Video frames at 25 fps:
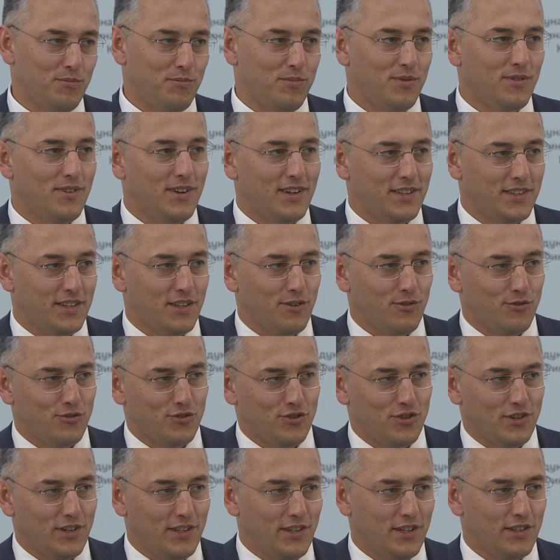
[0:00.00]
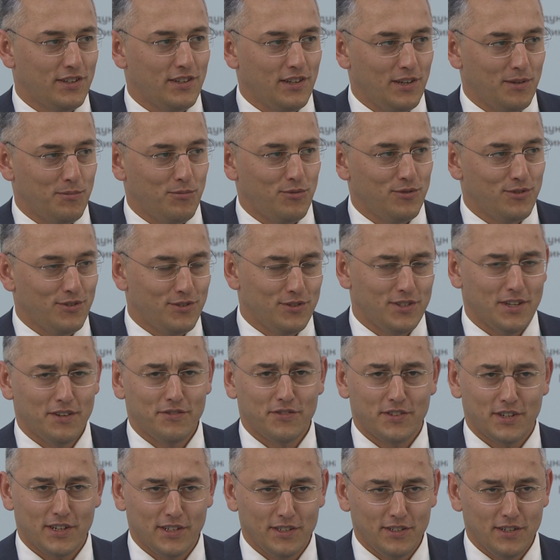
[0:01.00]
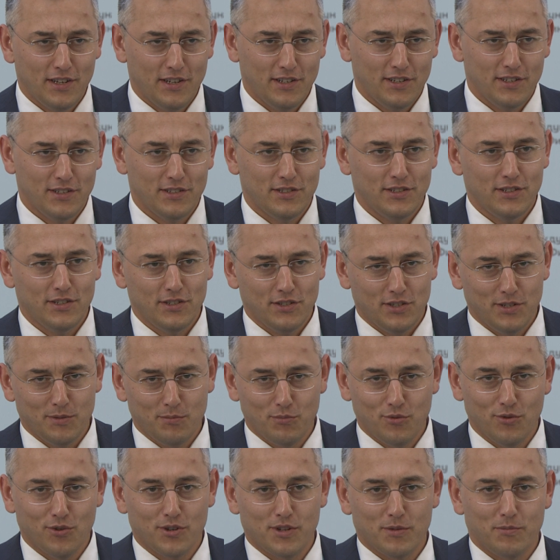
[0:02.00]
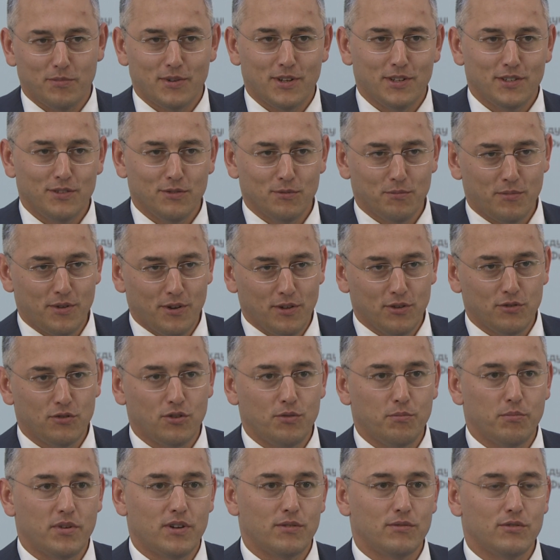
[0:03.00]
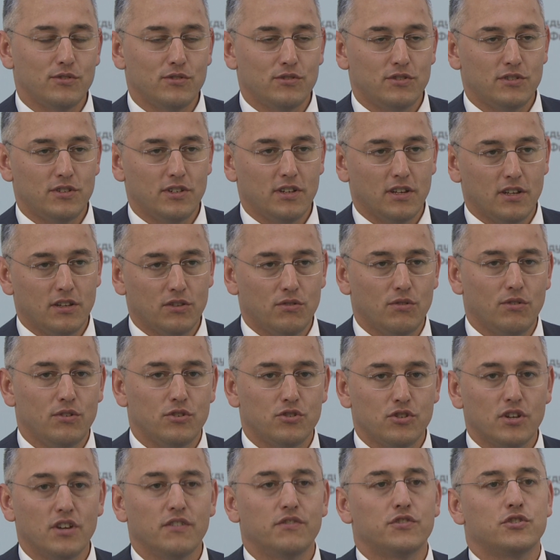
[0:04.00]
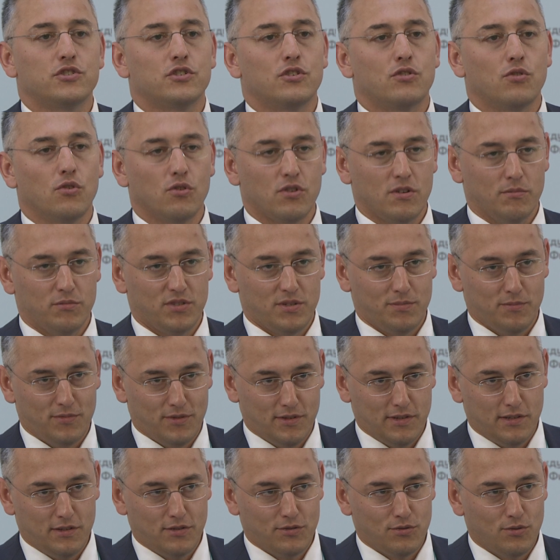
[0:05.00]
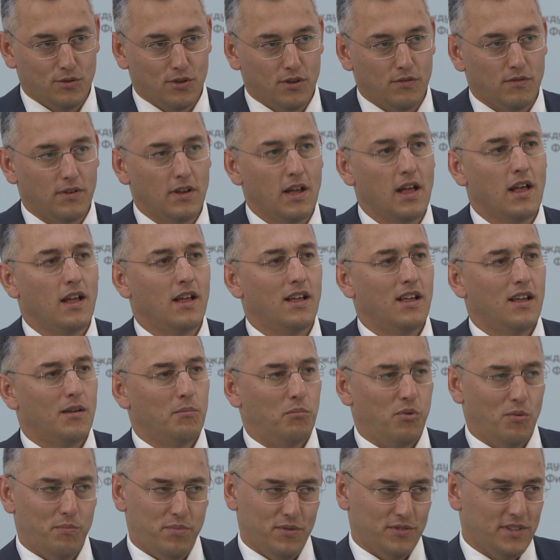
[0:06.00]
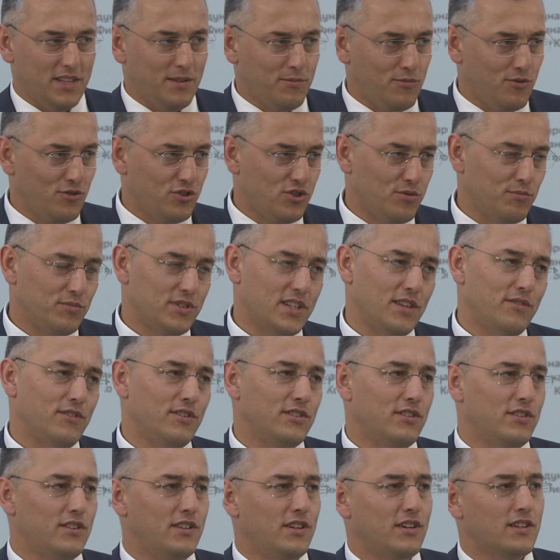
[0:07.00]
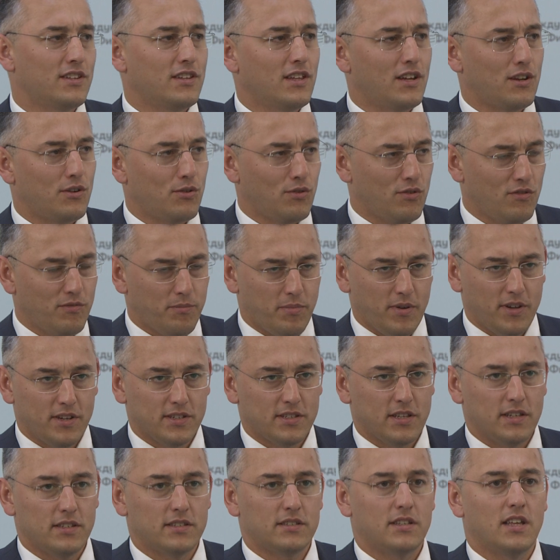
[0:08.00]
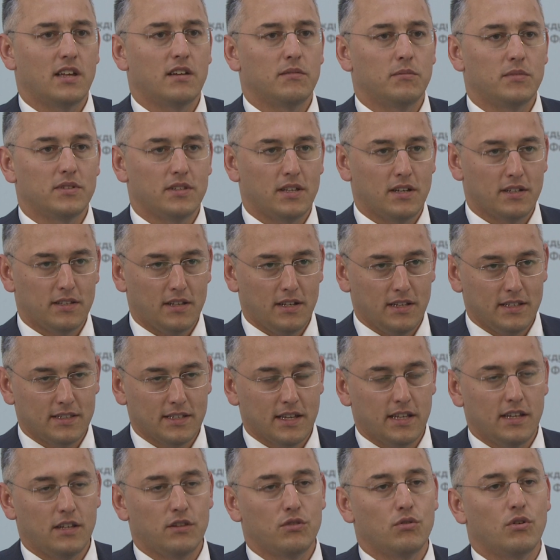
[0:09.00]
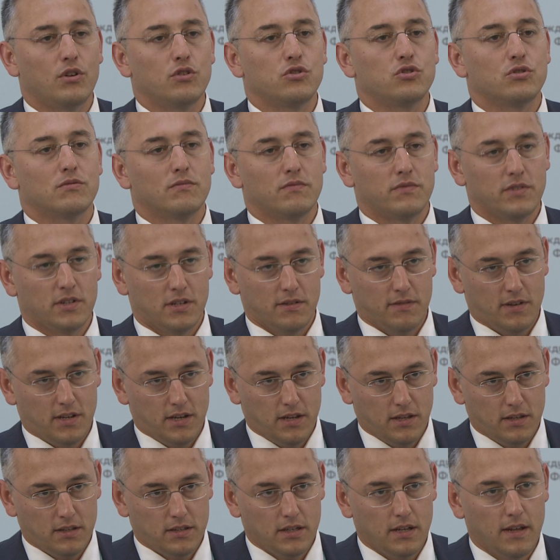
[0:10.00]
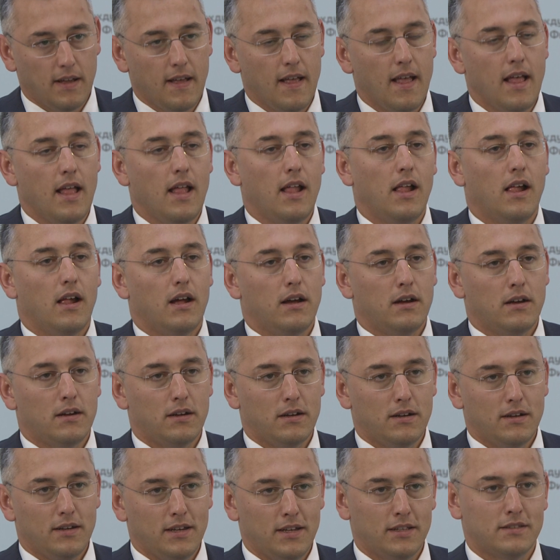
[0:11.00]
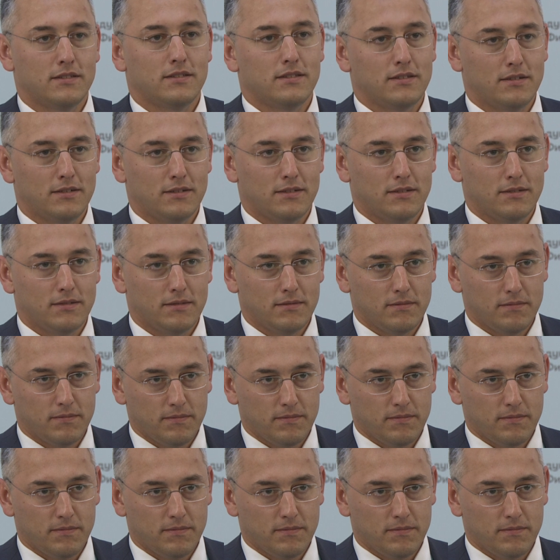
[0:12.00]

What do we treat as corporate management? I don't know if we're having tomorrow a session on corporate management in general terms. The board of directors, what kind of authority they have,